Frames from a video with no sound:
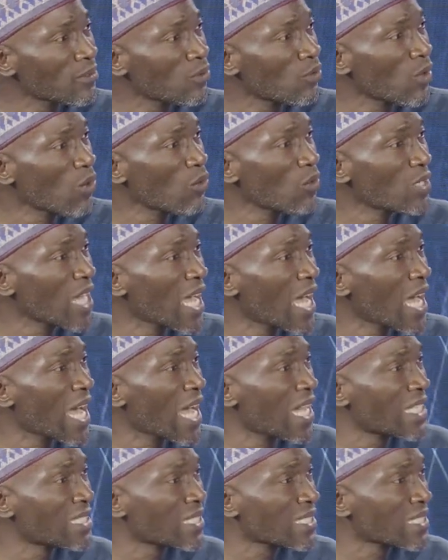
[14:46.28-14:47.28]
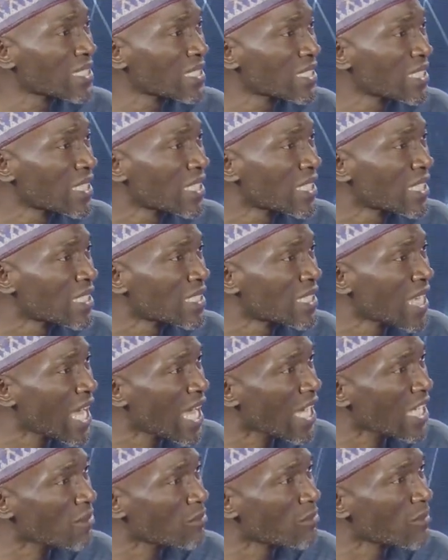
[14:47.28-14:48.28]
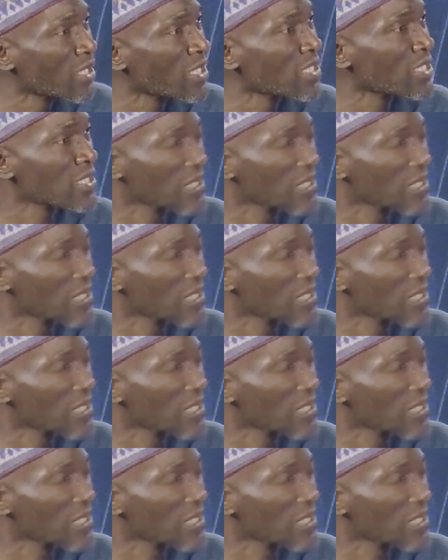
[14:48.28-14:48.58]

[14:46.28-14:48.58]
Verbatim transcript: now had that agreement